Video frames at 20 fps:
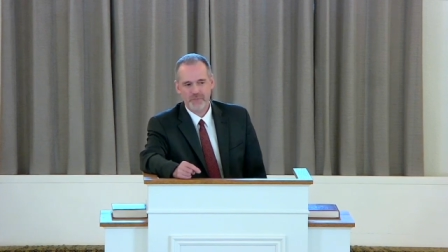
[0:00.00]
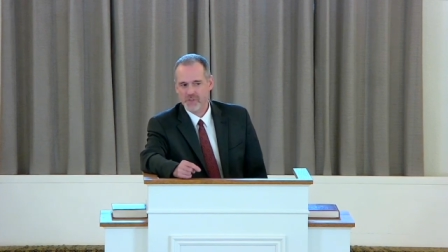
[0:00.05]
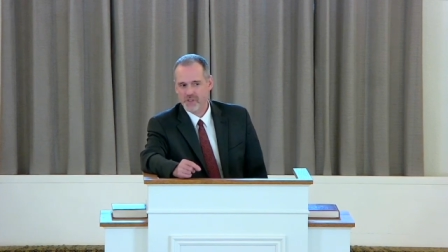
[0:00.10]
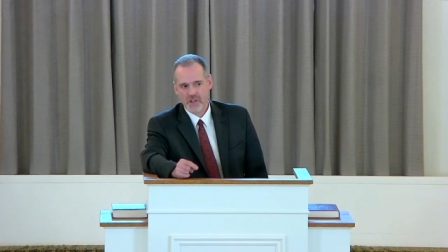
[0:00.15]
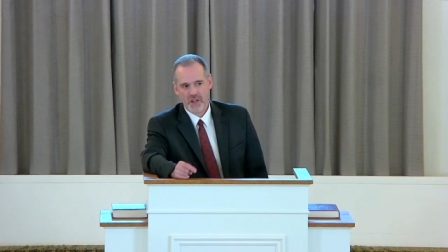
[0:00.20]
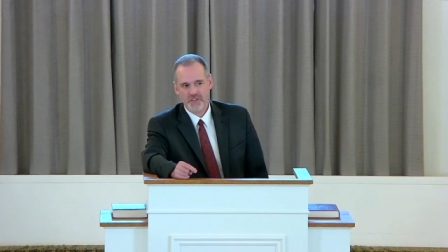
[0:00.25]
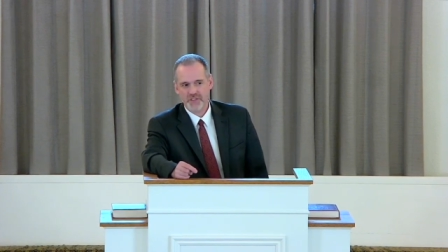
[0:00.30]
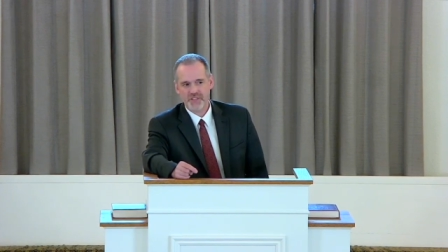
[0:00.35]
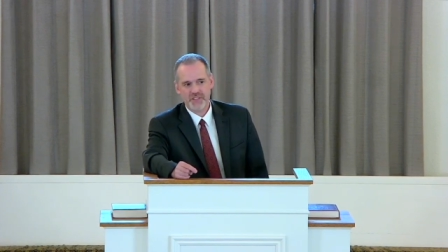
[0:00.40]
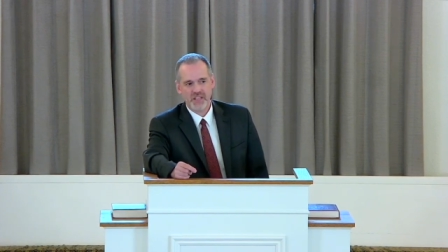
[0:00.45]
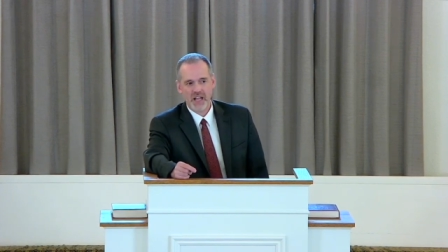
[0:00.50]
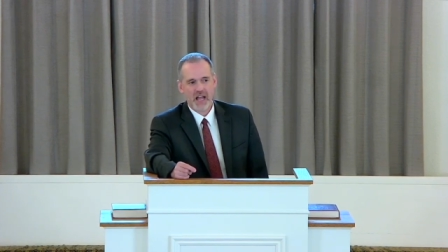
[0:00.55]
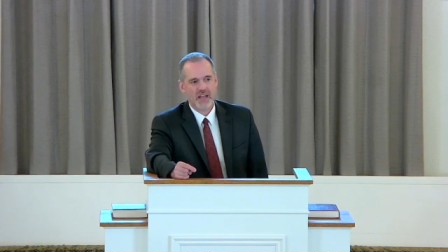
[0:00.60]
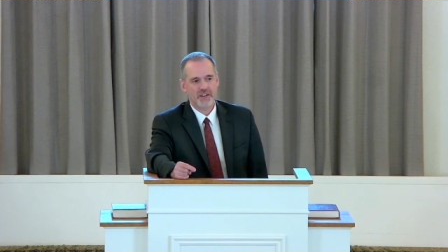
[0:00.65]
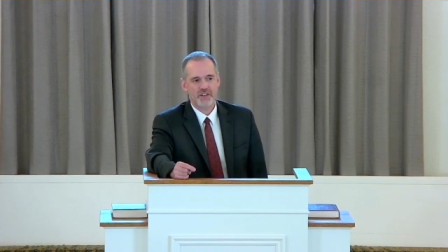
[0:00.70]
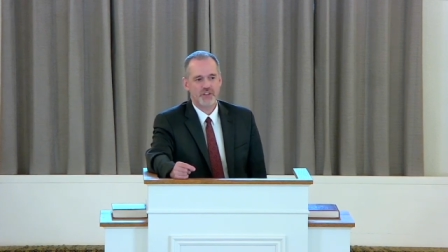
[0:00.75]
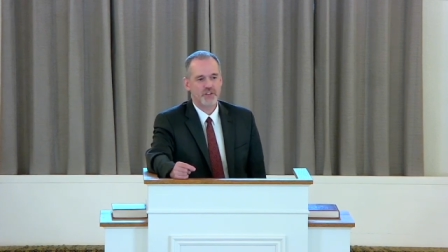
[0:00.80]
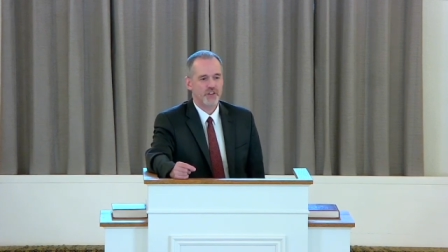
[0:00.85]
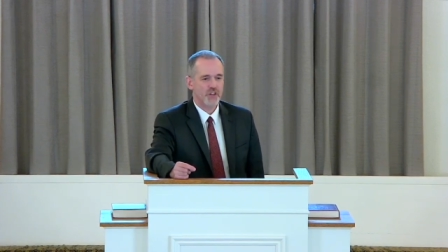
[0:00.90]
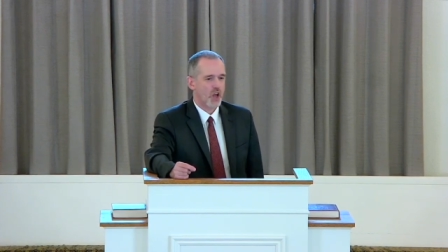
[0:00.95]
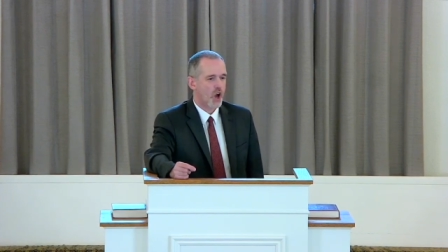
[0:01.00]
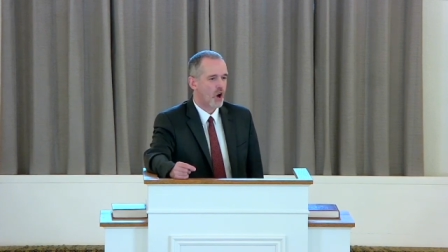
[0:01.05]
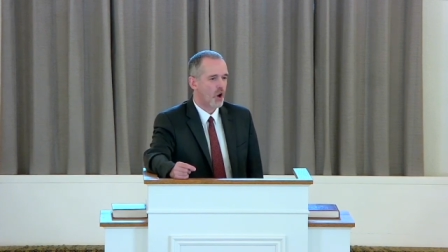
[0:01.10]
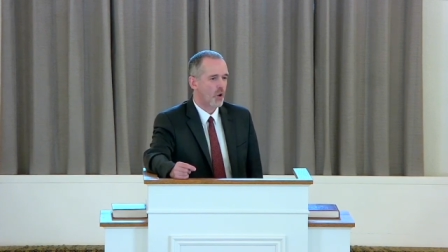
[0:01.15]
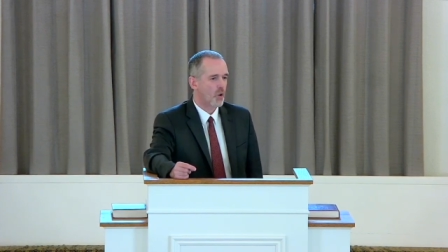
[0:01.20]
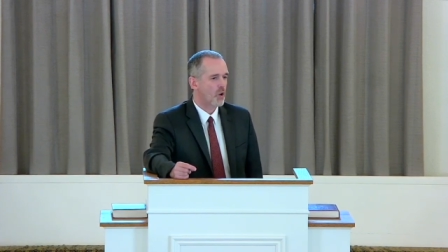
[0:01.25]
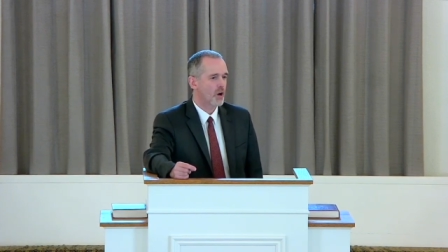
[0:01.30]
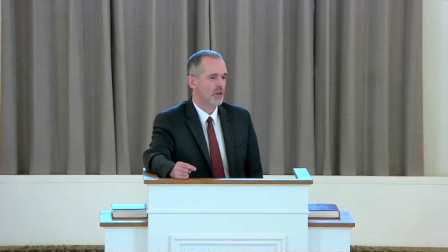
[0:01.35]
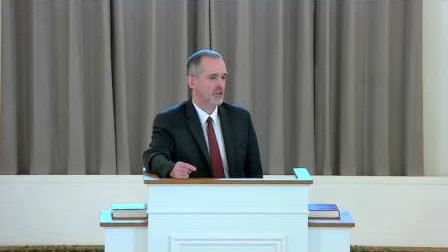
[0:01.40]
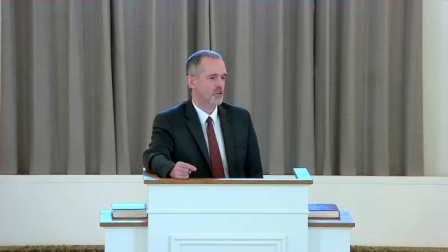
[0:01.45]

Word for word: does not know